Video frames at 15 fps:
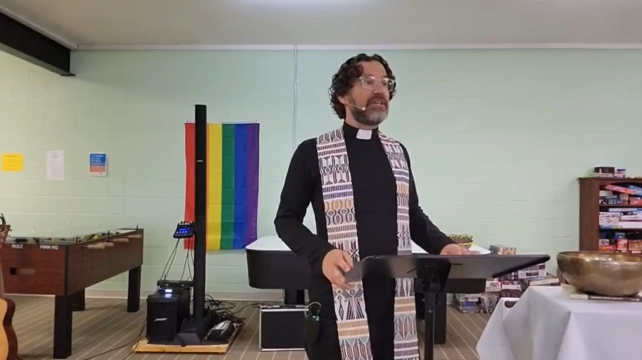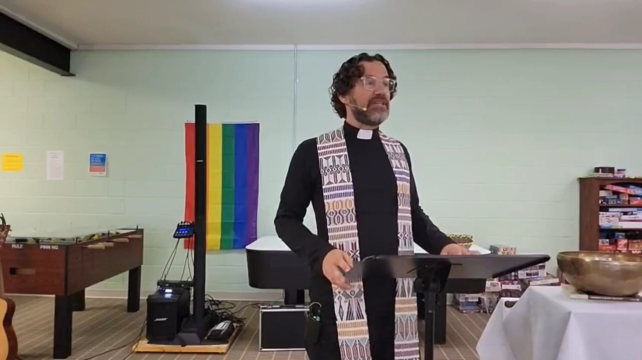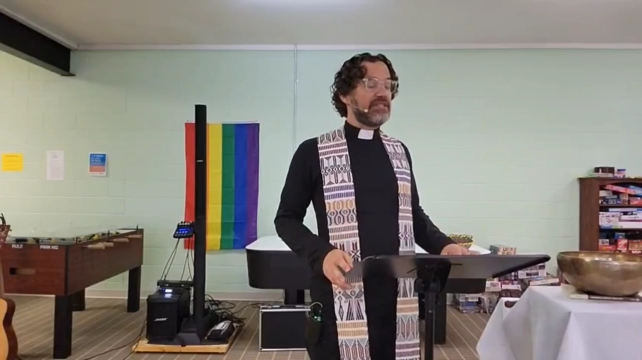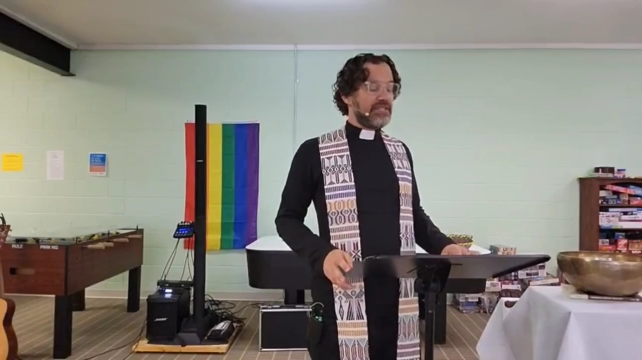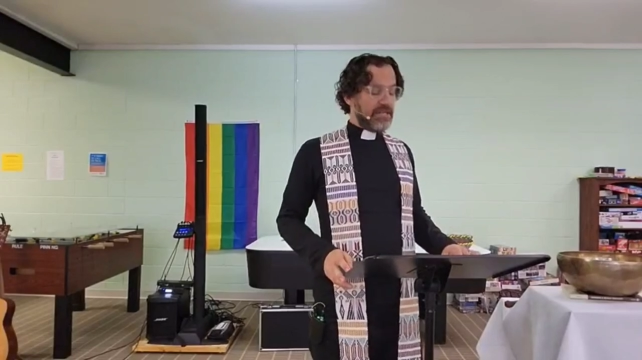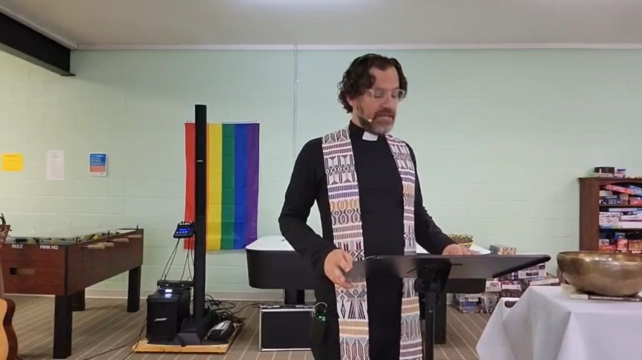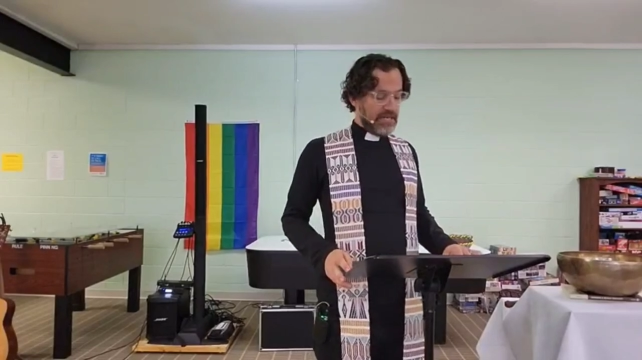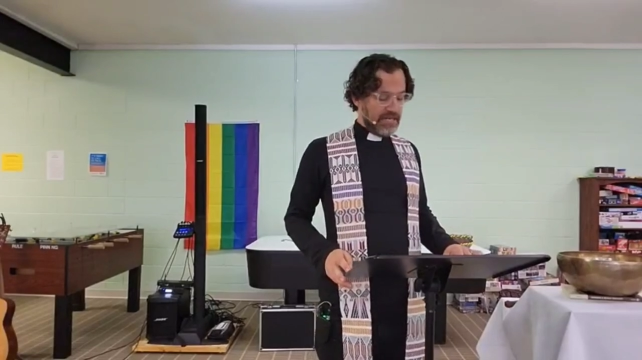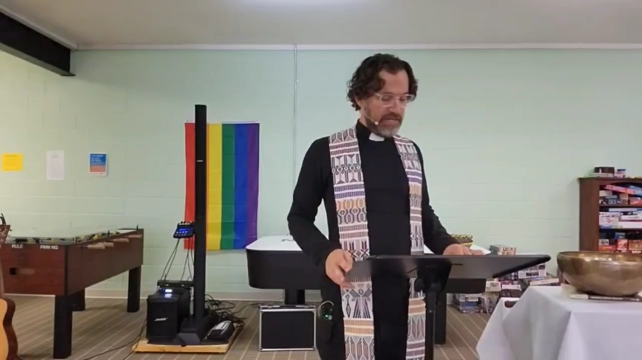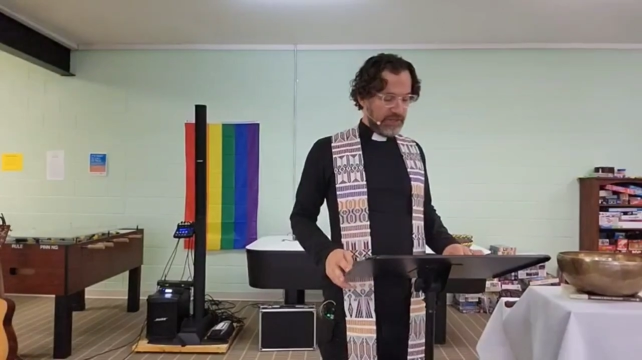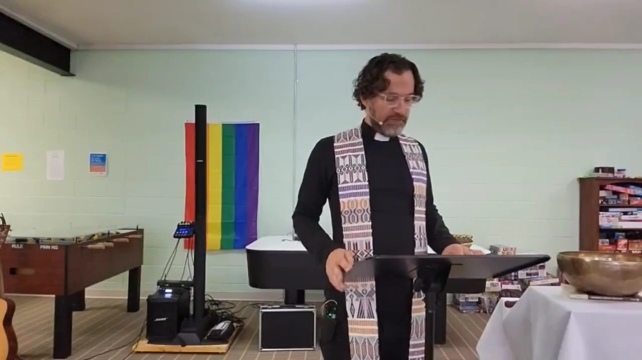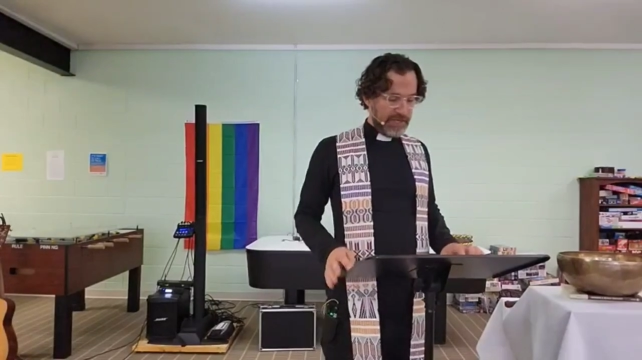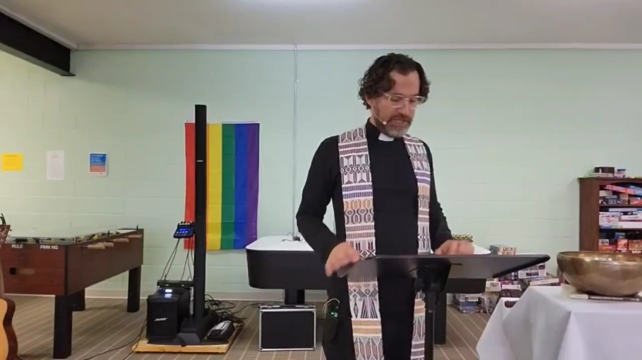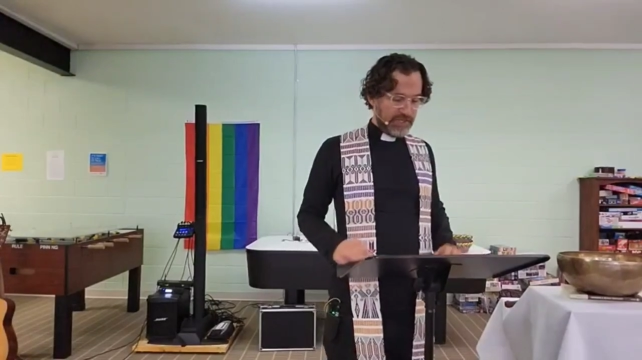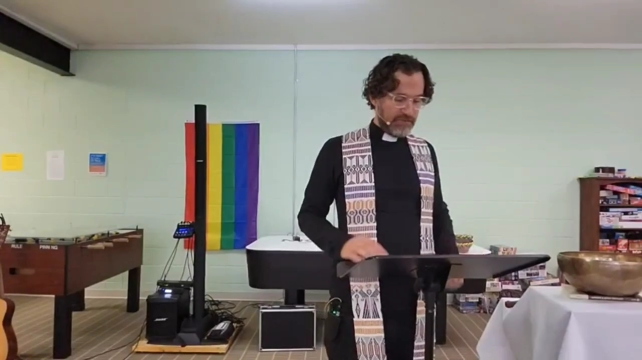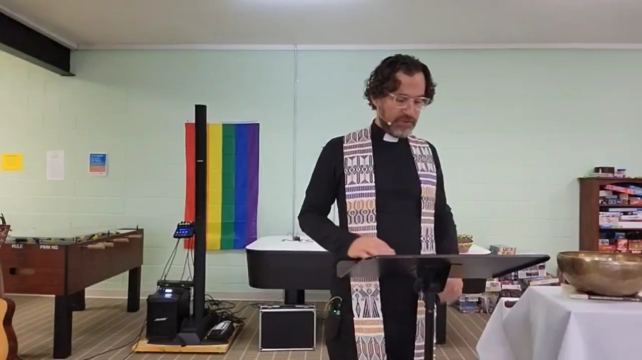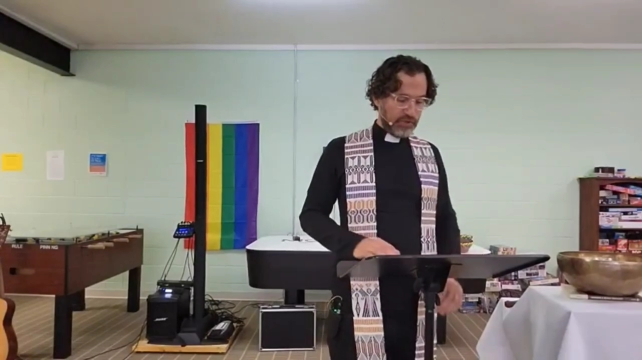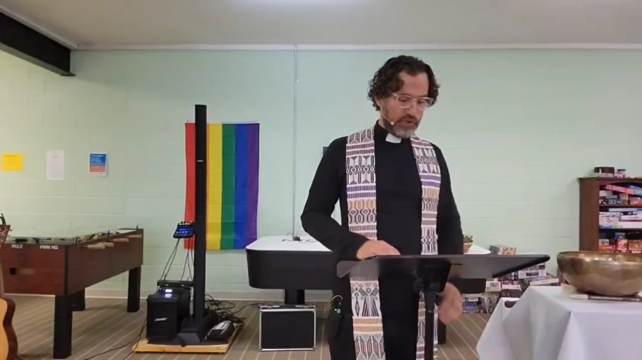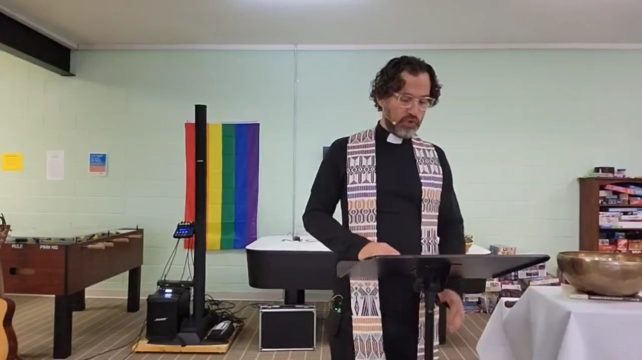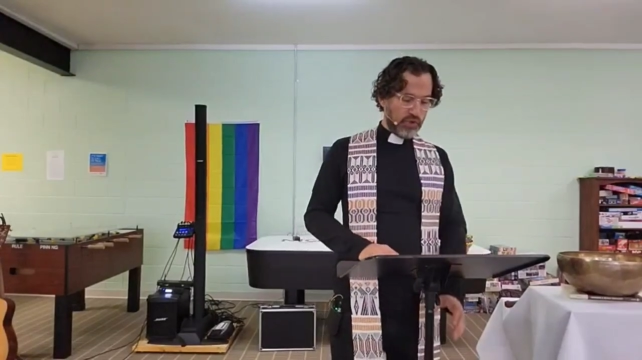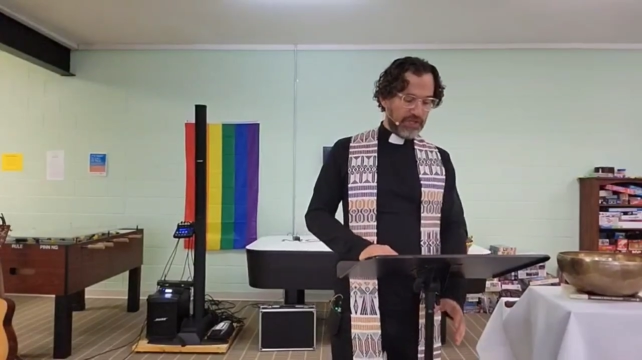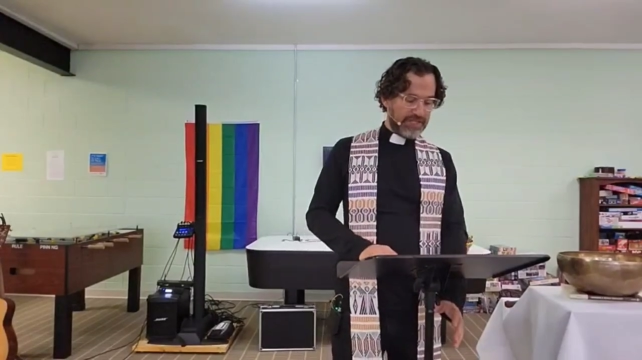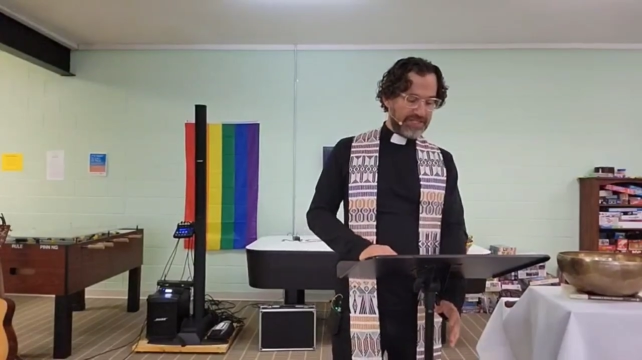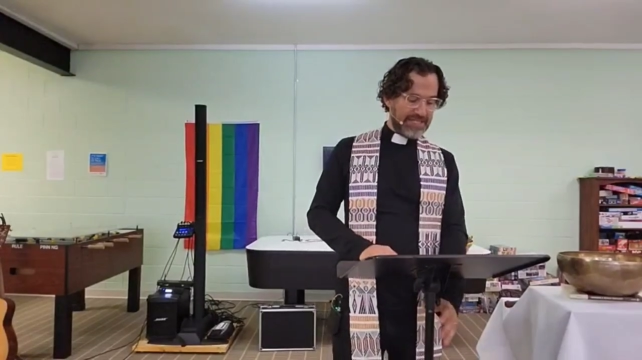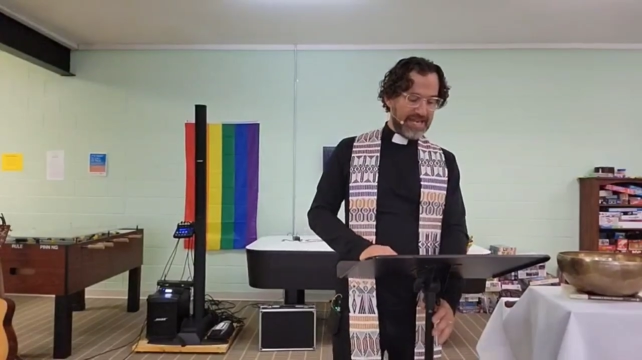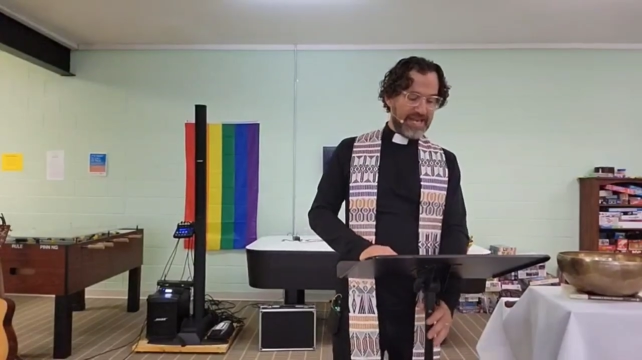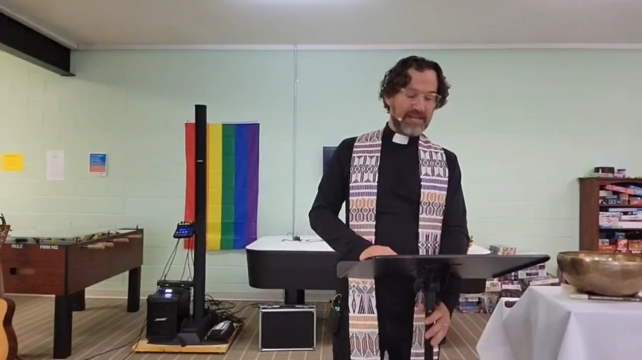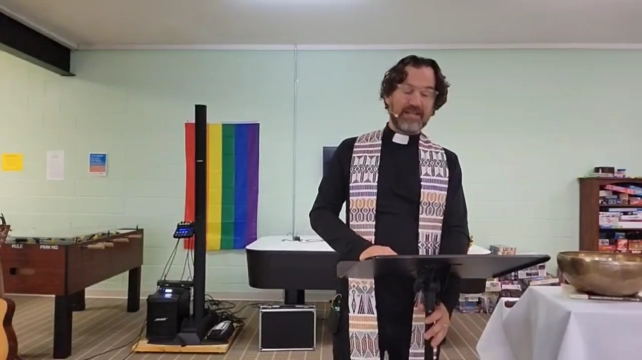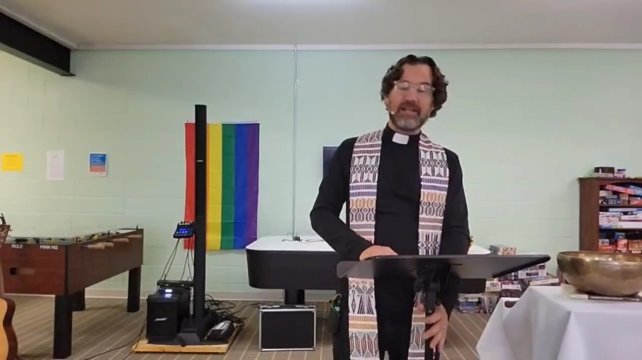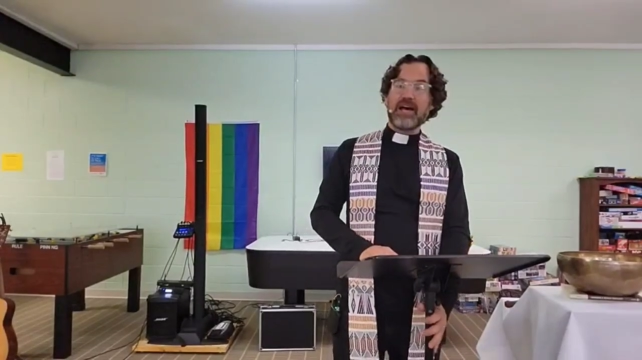is an indispensable tool in
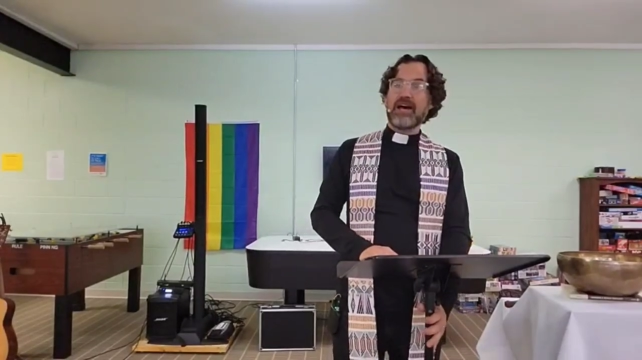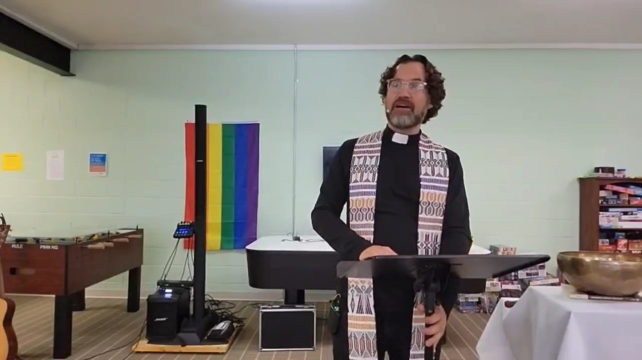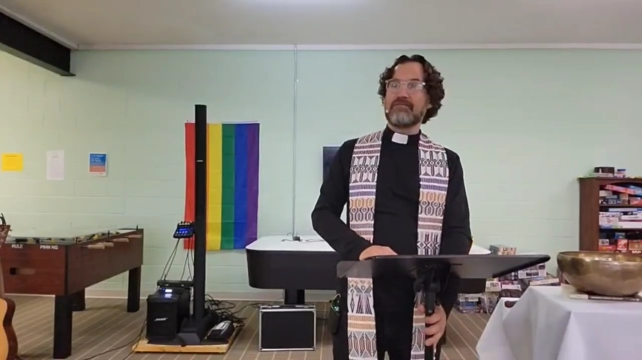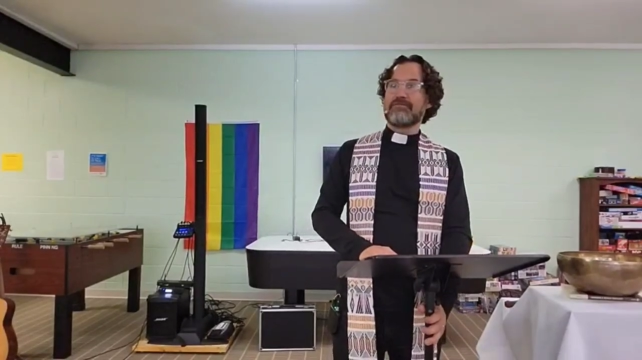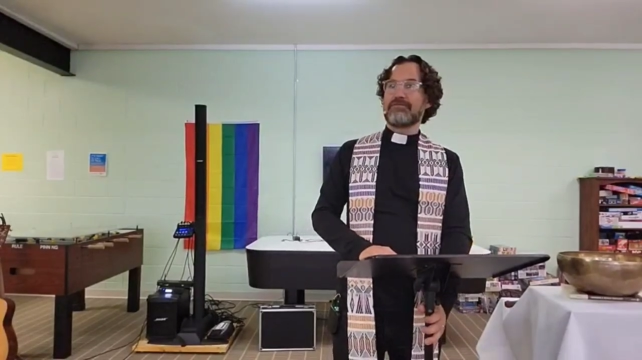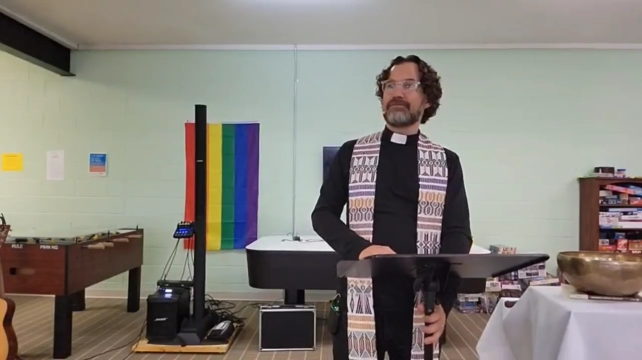staying alive.